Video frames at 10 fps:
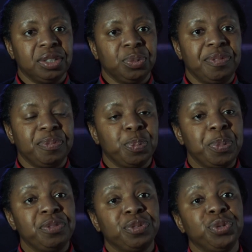we've
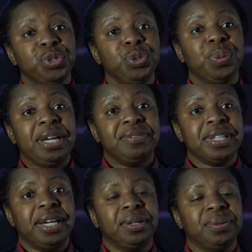been through two waves
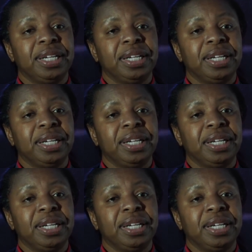now,